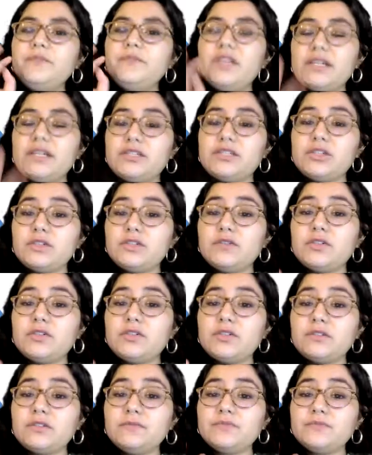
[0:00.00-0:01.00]

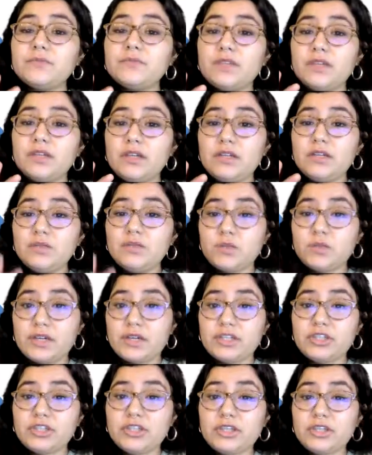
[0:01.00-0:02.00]
Interval and
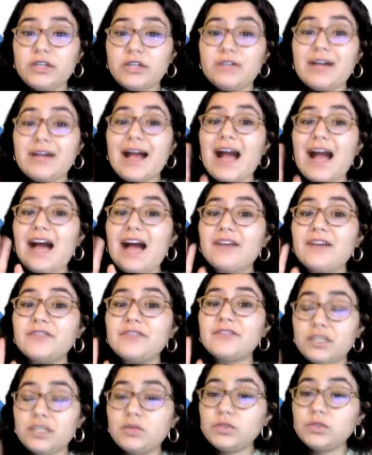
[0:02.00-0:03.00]
ratio have
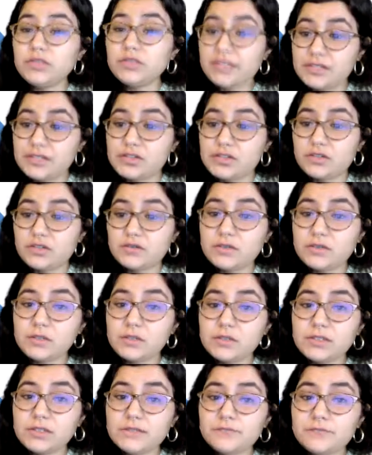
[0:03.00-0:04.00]
equal
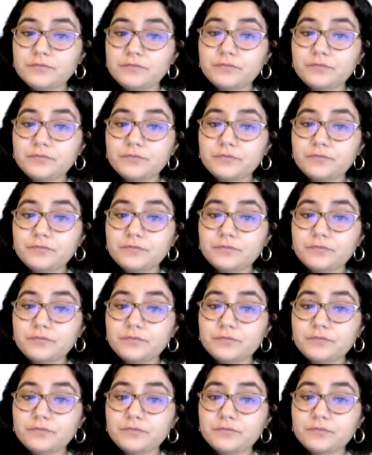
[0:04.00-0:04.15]
intervals.